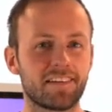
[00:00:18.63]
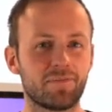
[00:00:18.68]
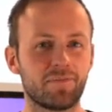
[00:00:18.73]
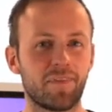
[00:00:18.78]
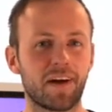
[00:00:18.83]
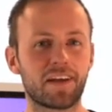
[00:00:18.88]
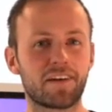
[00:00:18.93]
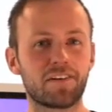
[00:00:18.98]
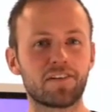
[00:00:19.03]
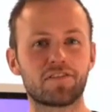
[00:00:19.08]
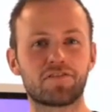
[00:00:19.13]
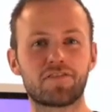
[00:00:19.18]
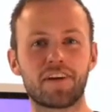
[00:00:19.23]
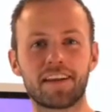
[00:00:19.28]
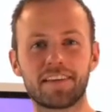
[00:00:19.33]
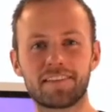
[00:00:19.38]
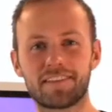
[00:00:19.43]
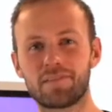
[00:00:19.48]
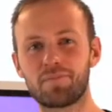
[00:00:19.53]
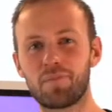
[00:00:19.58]
My good
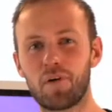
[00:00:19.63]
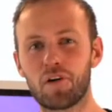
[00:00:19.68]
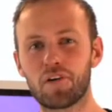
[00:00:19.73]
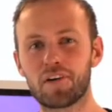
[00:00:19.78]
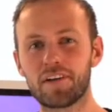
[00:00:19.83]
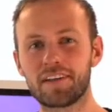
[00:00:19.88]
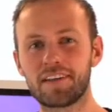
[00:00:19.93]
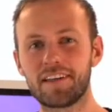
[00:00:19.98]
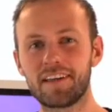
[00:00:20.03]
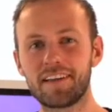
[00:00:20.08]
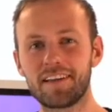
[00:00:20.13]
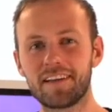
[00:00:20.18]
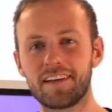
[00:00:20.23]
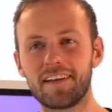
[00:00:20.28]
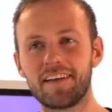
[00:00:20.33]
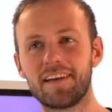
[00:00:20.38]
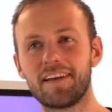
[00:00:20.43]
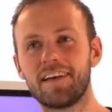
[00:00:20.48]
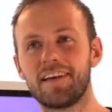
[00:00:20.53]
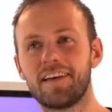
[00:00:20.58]
friends at marketing,
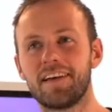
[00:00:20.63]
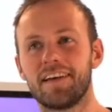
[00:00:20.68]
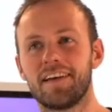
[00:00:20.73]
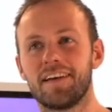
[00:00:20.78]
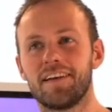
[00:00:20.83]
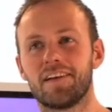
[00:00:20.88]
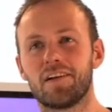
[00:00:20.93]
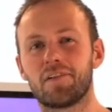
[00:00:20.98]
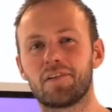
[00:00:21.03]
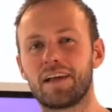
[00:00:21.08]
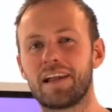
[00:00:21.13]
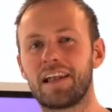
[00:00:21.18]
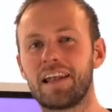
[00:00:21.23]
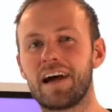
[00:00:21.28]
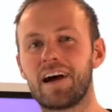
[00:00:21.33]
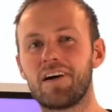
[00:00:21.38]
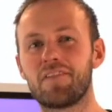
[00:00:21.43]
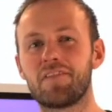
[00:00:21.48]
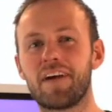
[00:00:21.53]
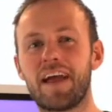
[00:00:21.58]
they
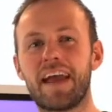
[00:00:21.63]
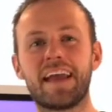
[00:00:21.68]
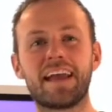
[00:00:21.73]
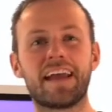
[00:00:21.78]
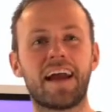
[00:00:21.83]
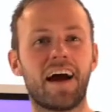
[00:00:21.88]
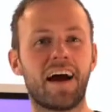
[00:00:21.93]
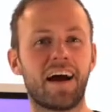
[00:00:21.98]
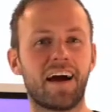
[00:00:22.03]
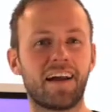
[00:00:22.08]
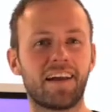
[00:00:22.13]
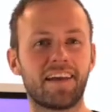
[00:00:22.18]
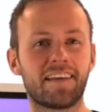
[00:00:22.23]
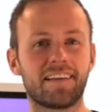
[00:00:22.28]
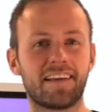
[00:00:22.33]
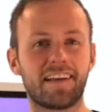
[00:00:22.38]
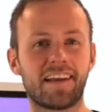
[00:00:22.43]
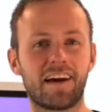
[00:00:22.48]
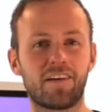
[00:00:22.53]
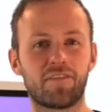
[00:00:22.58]
love AI and
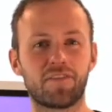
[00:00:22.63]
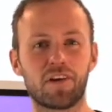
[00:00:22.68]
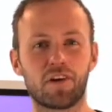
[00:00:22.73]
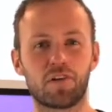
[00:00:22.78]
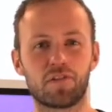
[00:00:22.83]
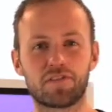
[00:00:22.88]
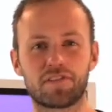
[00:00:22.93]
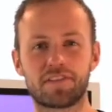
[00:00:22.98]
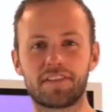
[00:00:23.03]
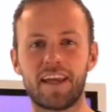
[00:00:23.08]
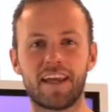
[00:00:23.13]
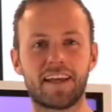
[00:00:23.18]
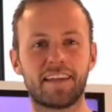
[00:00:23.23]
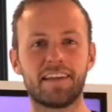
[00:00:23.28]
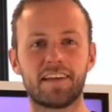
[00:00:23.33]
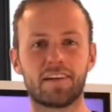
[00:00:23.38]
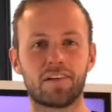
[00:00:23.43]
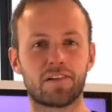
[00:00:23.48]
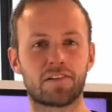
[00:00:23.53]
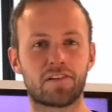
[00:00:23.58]
they love those
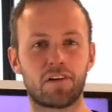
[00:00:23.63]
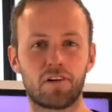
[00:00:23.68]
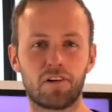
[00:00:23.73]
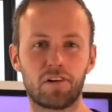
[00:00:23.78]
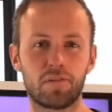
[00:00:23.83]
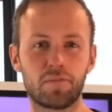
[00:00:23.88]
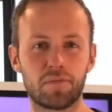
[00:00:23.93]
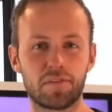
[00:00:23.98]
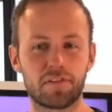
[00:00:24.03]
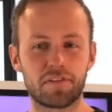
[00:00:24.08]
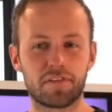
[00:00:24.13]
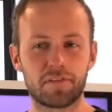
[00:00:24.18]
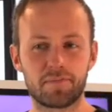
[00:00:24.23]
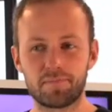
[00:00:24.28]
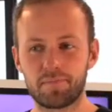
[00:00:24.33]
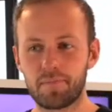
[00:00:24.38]
technical terms.